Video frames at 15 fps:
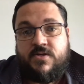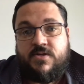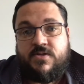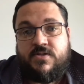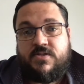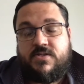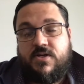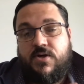
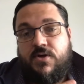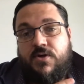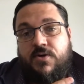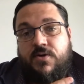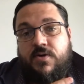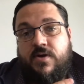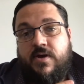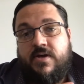So
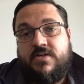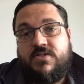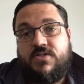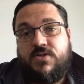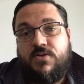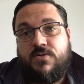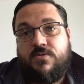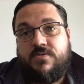as
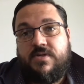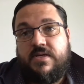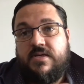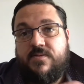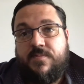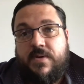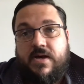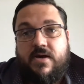you think
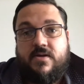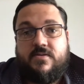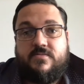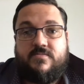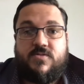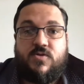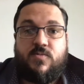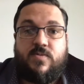about
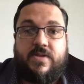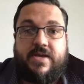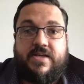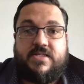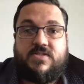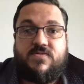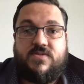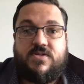your
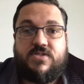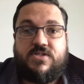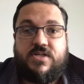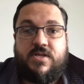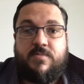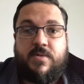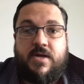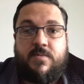plans for this
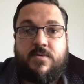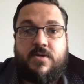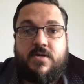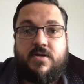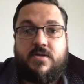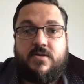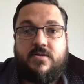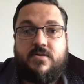year,
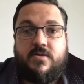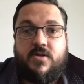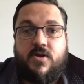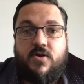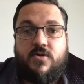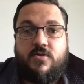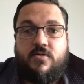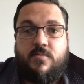maybe
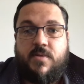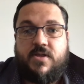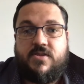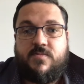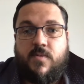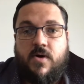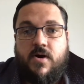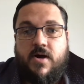you're a month
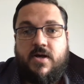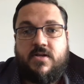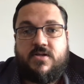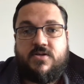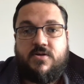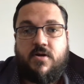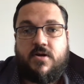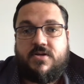behind and
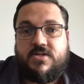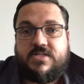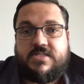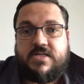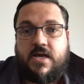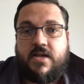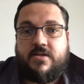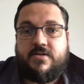you're only just
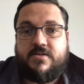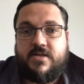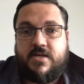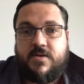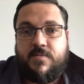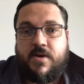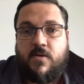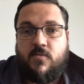starting to think
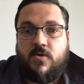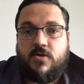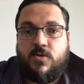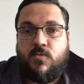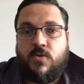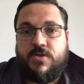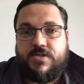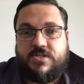about what you
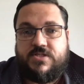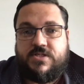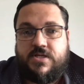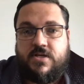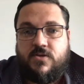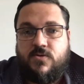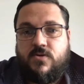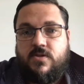want this year
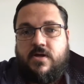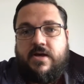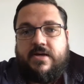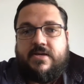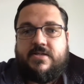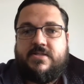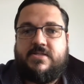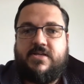to look like
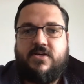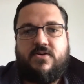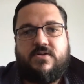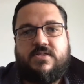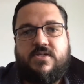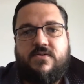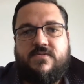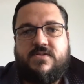and set
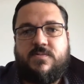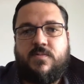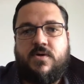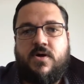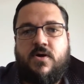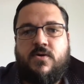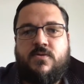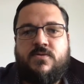yourself some
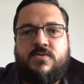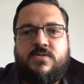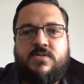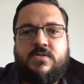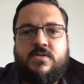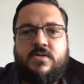goals.